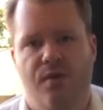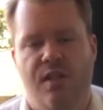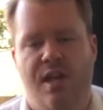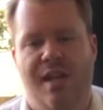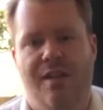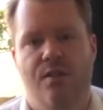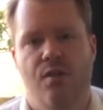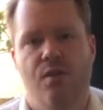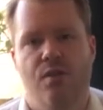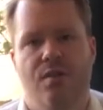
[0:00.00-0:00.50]

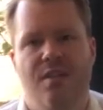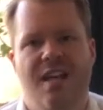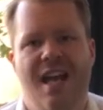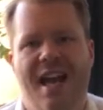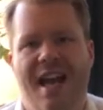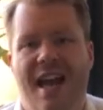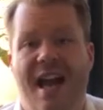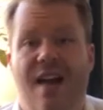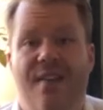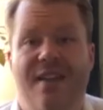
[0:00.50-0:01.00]
challenges,
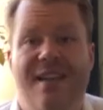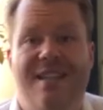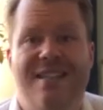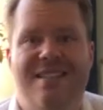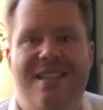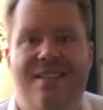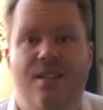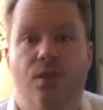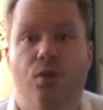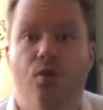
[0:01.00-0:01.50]
how they can
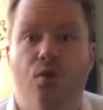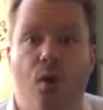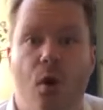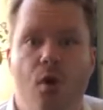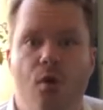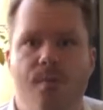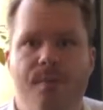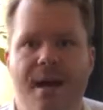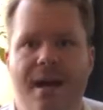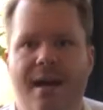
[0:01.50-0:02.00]
start to
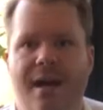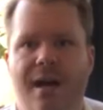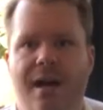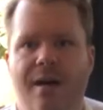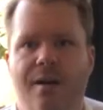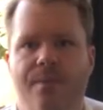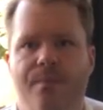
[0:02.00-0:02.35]
grow better.